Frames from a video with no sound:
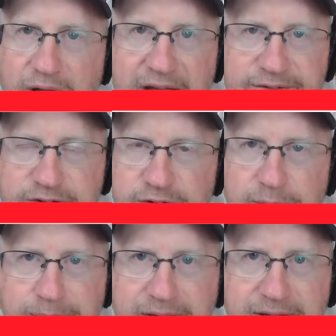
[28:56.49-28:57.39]
after a
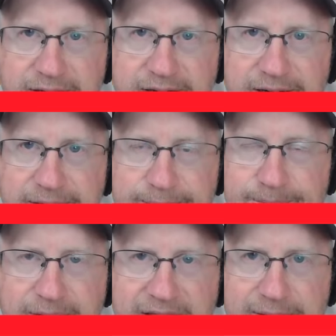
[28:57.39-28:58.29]
big
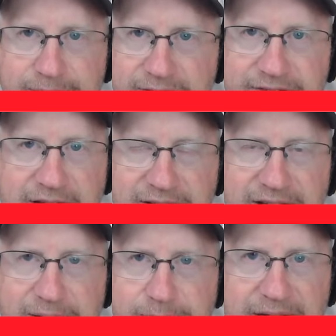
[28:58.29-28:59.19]
name inside
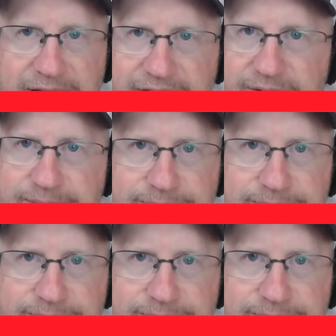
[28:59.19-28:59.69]
linebacker.